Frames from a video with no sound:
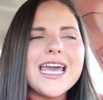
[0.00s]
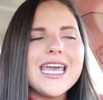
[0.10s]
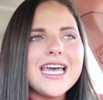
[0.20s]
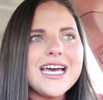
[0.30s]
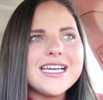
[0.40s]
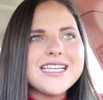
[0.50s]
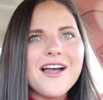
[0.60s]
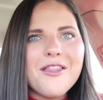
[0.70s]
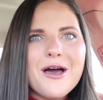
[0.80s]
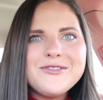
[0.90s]
And
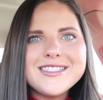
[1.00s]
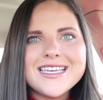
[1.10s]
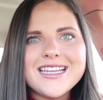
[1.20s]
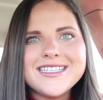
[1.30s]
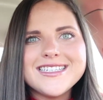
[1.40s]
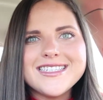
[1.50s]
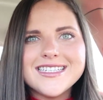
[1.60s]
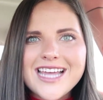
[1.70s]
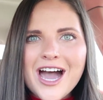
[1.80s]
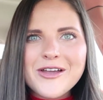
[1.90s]
I love just getting to
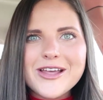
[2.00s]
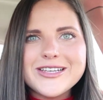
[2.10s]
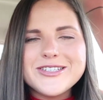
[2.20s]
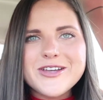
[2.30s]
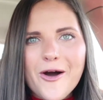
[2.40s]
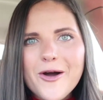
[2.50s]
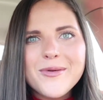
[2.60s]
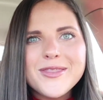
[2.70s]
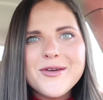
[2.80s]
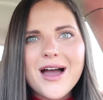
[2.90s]
sit down and
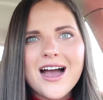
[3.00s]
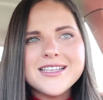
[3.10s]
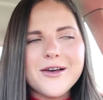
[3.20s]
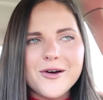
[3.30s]
talk with you guys.